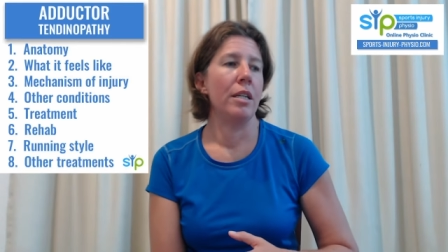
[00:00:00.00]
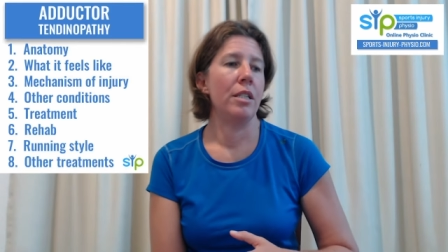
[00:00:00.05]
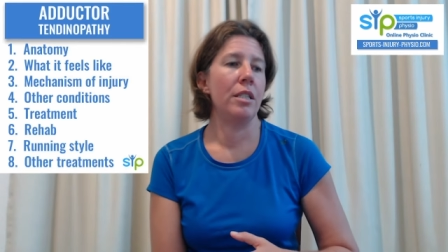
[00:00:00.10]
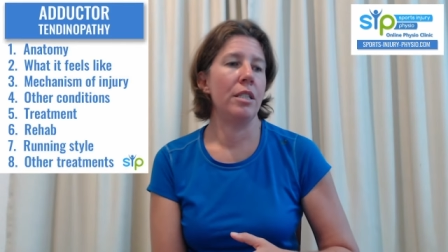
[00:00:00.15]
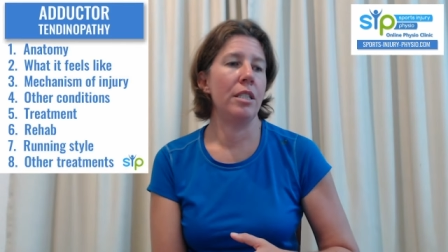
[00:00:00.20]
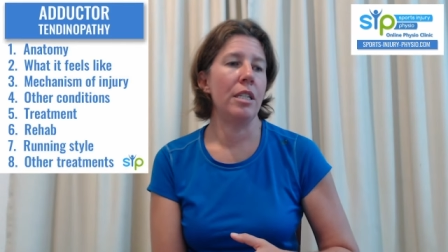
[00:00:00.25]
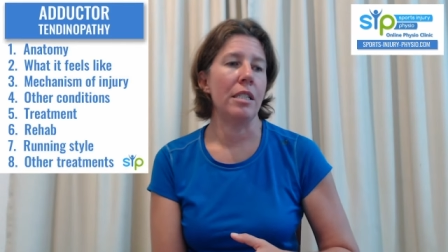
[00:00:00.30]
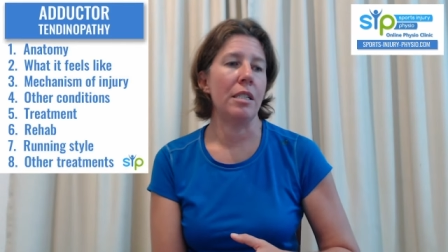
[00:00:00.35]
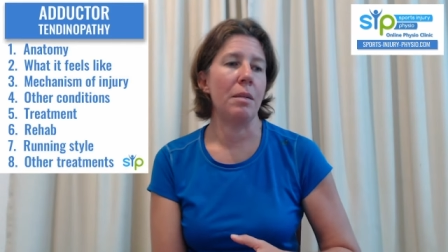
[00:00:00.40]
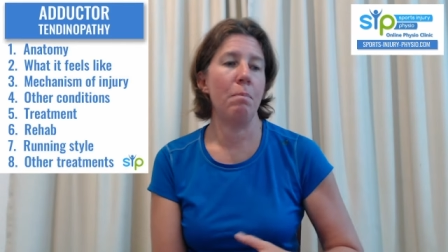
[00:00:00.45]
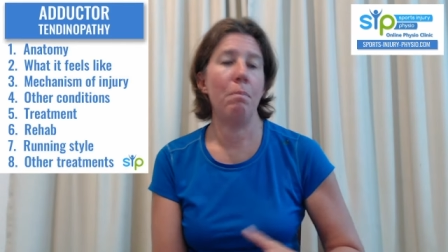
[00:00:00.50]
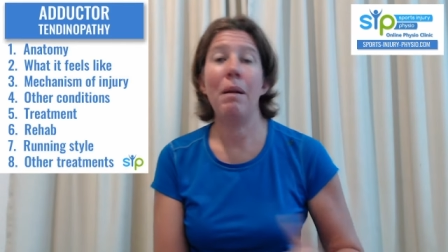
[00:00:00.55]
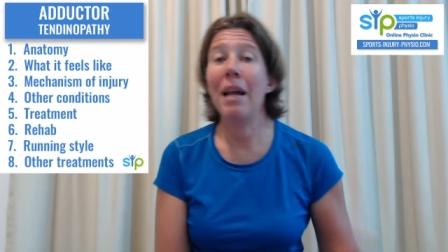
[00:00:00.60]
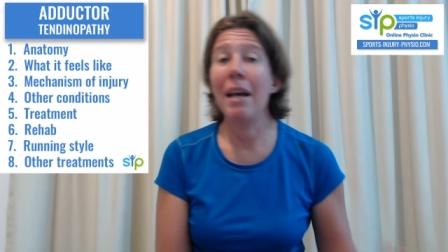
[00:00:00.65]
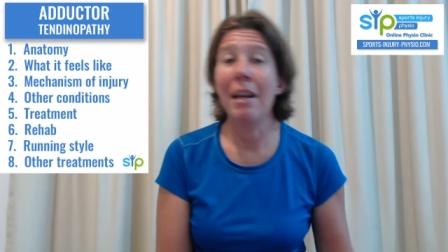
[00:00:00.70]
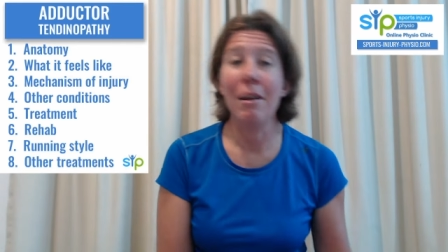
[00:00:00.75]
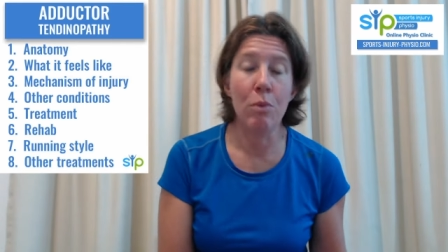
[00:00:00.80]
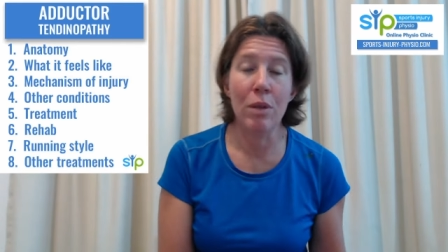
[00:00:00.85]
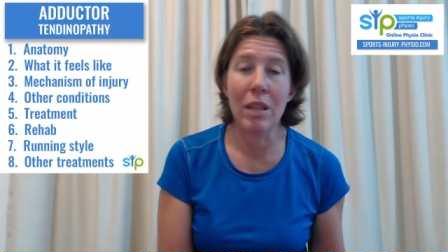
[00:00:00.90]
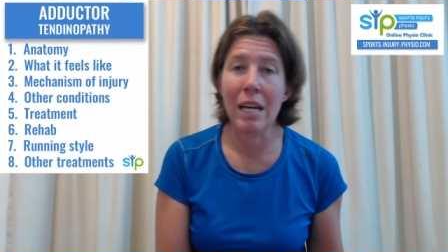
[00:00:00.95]
just
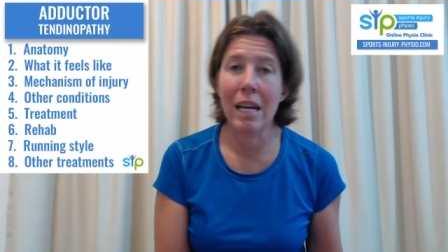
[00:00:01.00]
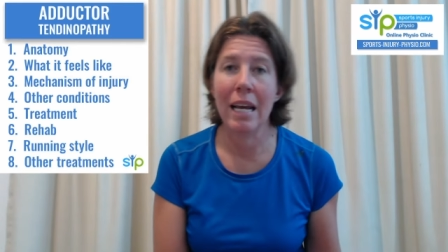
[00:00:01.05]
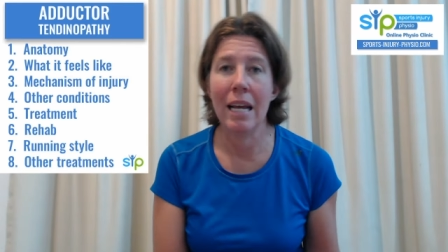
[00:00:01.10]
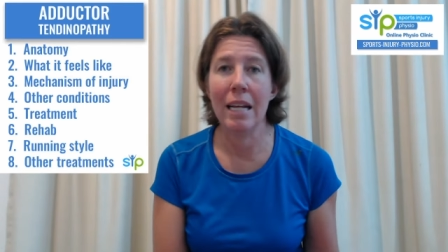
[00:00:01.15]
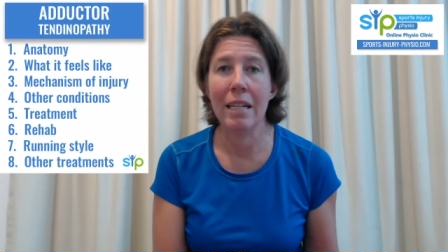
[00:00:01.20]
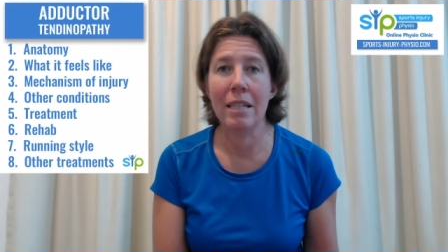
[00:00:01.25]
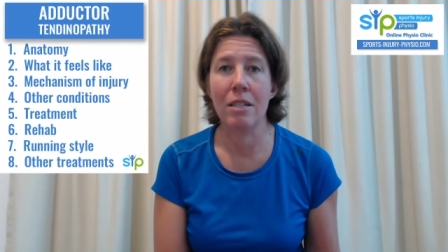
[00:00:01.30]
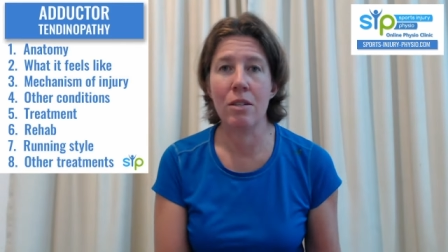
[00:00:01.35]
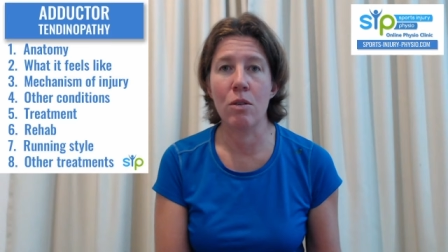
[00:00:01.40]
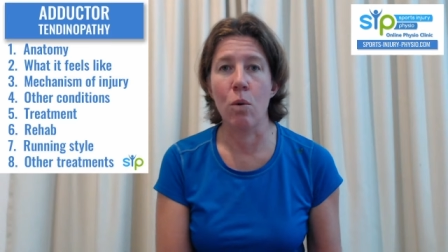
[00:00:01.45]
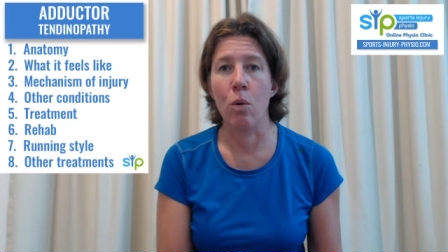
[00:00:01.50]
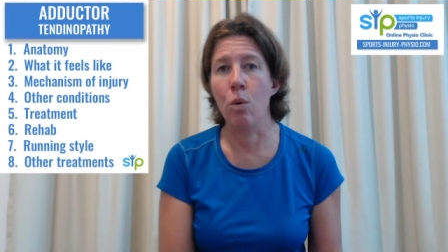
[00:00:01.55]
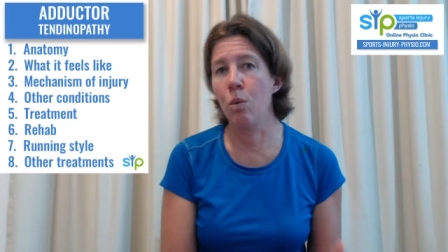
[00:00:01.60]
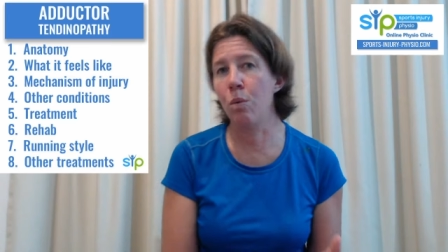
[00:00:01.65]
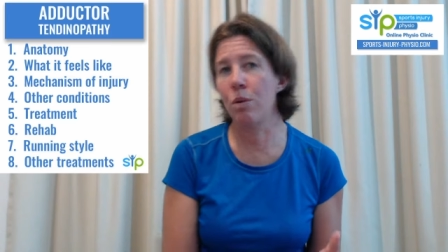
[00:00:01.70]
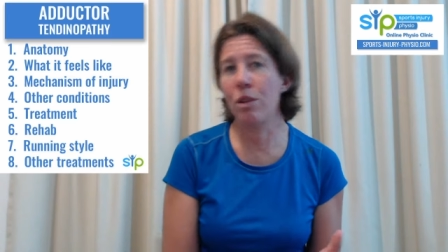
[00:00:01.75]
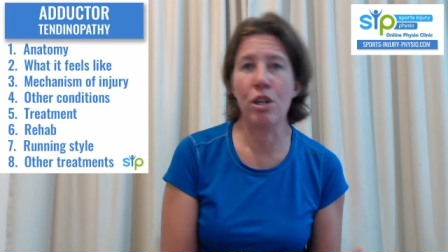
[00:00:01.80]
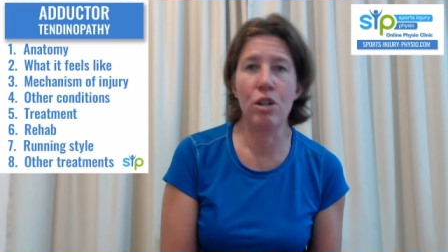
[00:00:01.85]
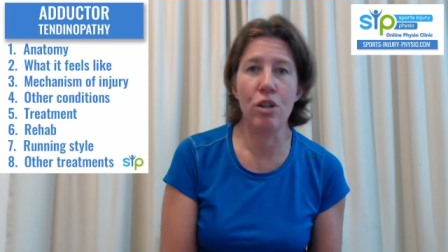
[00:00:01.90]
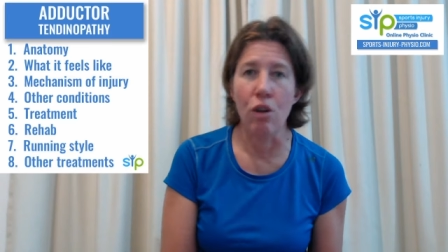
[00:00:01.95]
play with the kids or
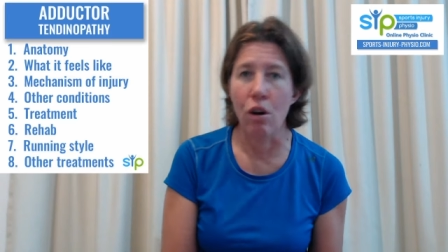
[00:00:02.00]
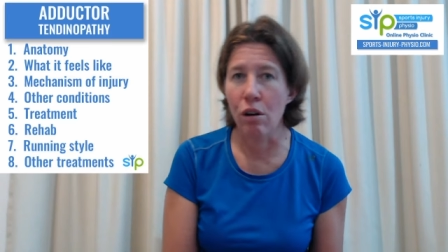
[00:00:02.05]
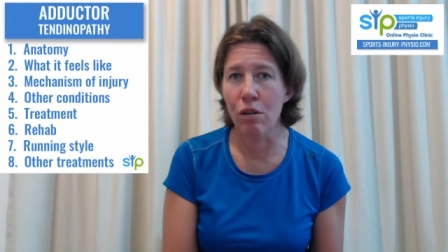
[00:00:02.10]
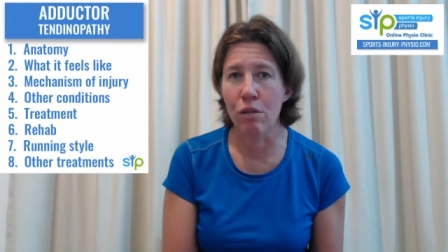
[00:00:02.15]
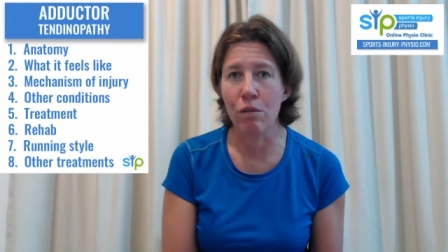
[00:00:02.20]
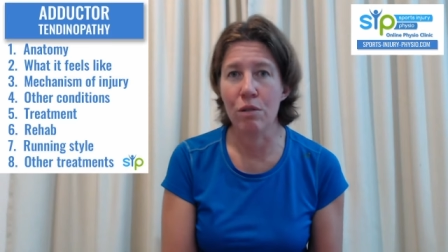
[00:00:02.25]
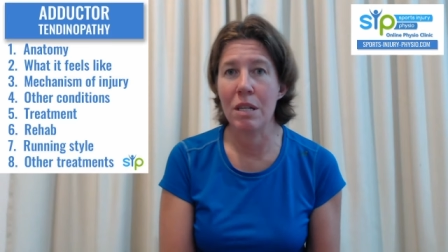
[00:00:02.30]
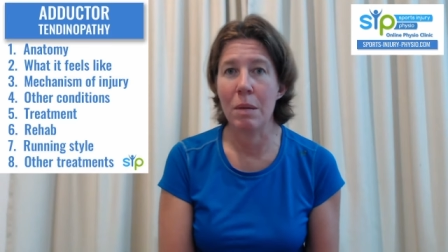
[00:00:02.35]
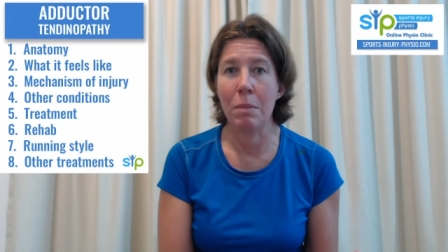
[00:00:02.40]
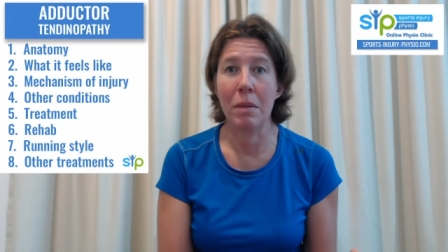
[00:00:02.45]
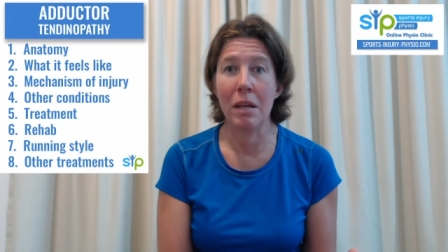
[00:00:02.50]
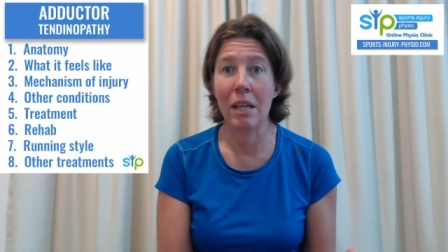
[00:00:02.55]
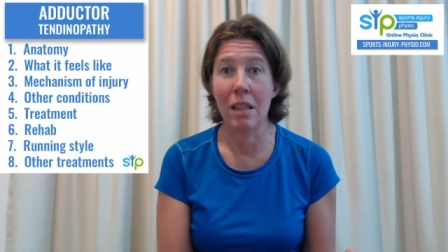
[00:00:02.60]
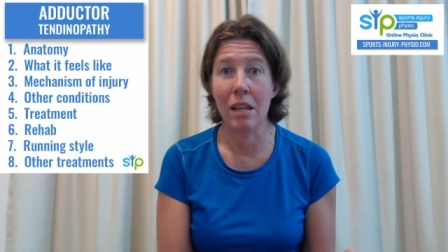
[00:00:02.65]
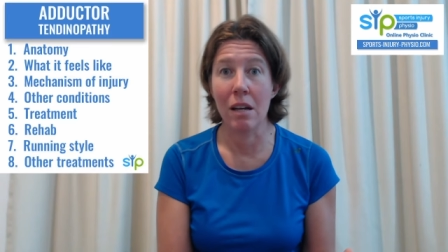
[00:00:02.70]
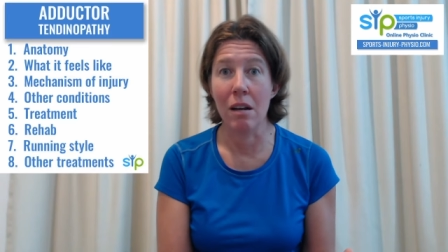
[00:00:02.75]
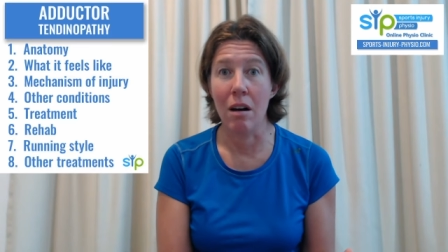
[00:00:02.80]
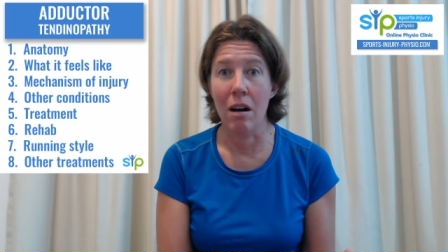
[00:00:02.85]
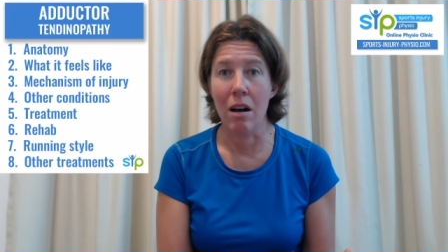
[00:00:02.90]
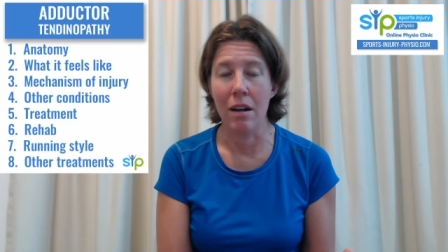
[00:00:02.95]
with the dog or something in the
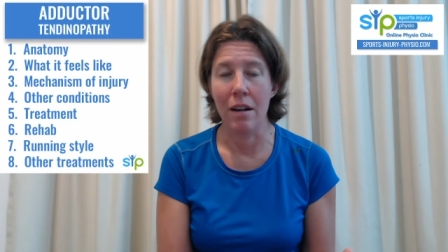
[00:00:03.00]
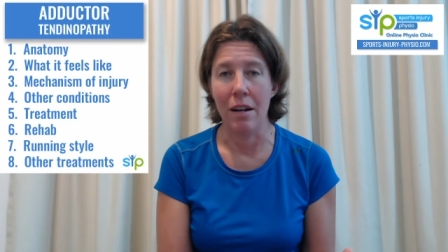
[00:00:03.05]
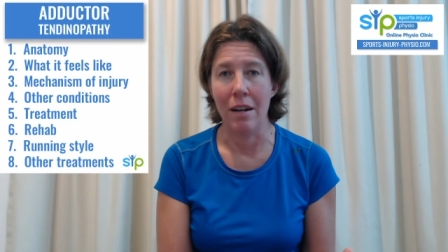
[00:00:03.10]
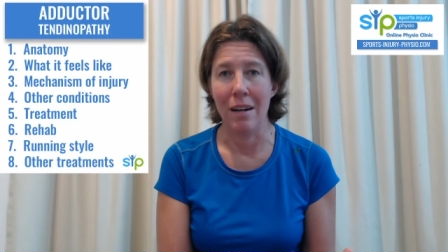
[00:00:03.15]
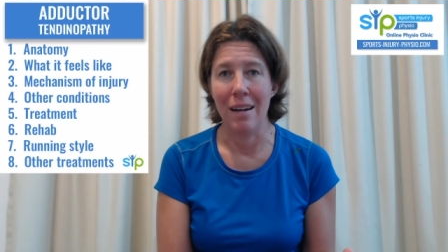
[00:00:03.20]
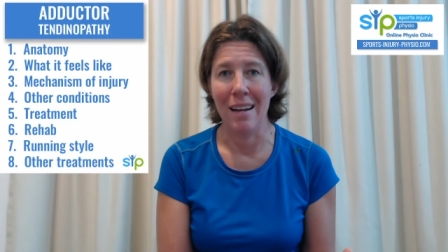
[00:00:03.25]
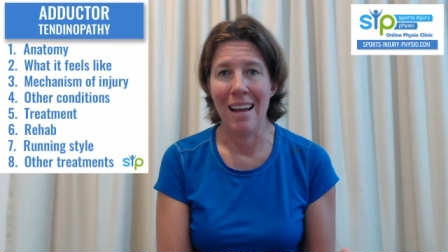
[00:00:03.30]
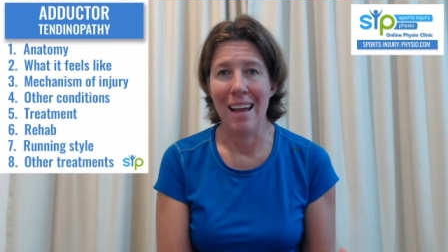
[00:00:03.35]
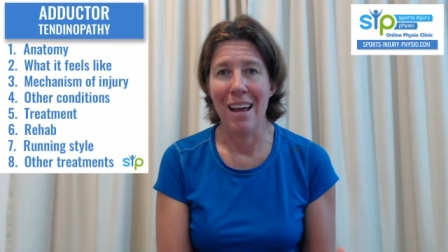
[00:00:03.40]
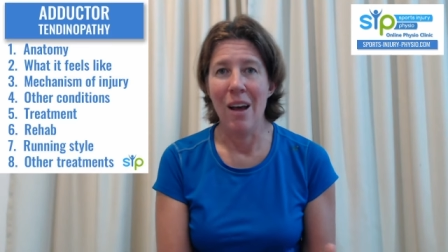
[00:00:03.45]
garden,